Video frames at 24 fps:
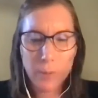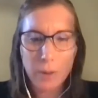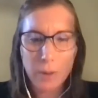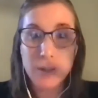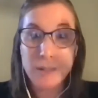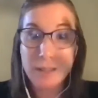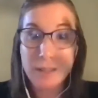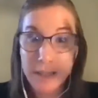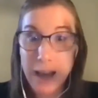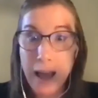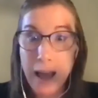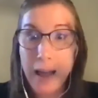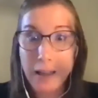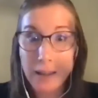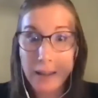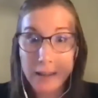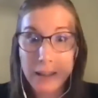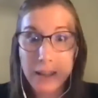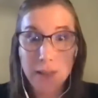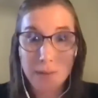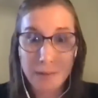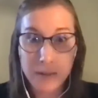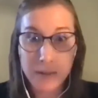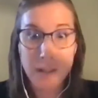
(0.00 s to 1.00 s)

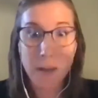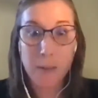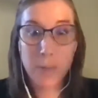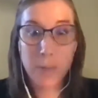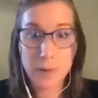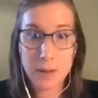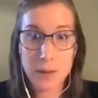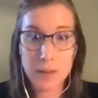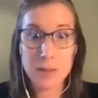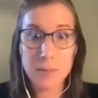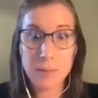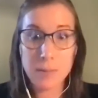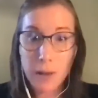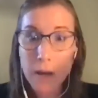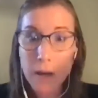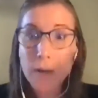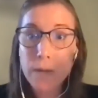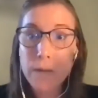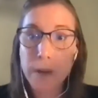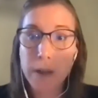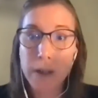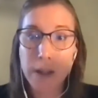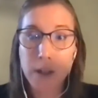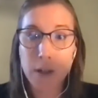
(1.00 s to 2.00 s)
personality of some of these male
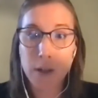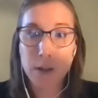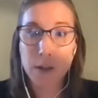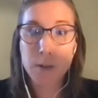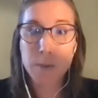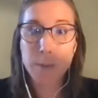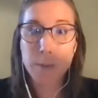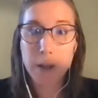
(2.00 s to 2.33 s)
figures,